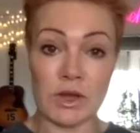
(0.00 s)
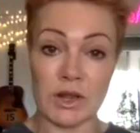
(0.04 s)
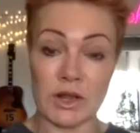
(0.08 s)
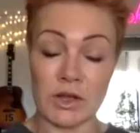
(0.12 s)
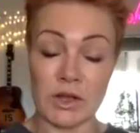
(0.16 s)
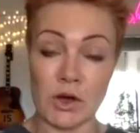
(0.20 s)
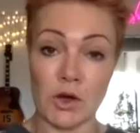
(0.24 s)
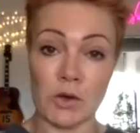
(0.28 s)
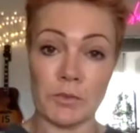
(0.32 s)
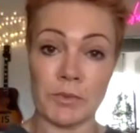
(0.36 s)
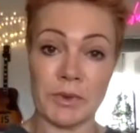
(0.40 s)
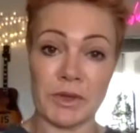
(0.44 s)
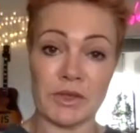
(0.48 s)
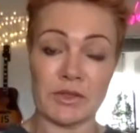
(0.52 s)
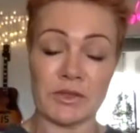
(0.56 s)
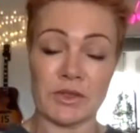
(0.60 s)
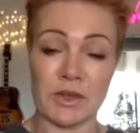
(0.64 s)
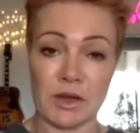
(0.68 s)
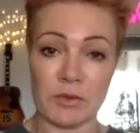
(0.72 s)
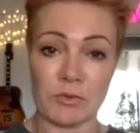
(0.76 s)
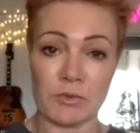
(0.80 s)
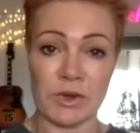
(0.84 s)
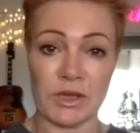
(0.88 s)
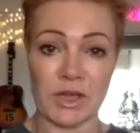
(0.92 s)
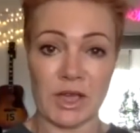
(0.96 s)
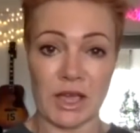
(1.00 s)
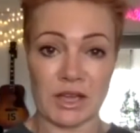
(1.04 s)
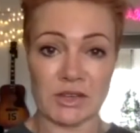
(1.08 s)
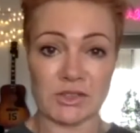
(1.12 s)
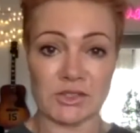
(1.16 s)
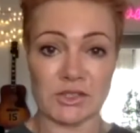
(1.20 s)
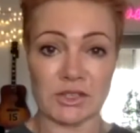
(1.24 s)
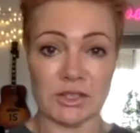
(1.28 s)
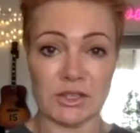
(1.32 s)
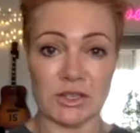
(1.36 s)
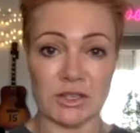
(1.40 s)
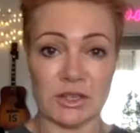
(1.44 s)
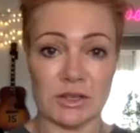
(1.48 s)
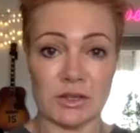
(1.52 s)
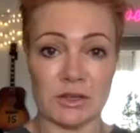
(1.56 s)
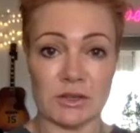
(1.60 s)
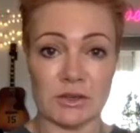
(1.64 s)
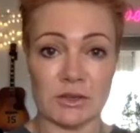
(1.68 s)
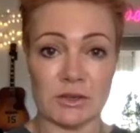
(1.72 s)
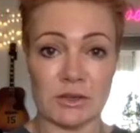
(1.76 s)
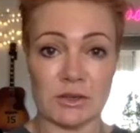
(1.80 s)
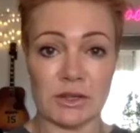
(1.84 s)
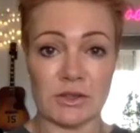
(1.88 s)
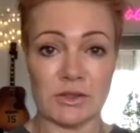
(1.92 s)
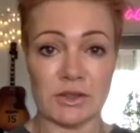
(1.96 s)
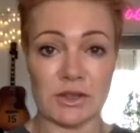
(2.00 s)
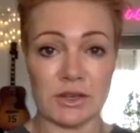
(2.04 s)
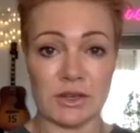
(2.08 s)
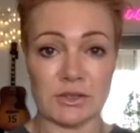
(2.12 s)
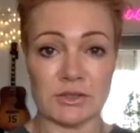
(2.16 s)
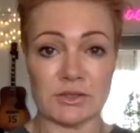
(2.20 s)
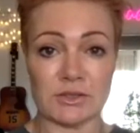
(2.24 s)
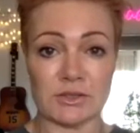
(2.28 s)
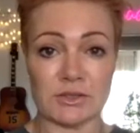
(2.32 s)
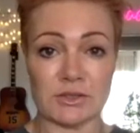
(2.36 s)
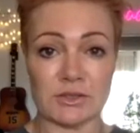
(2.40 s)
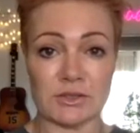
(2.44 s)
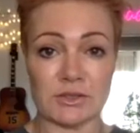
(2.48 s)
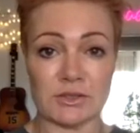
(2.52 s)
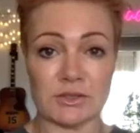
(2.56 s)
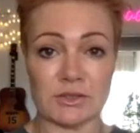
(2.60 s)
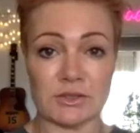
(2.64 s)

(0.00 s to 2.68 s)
really hoping that we actually that it's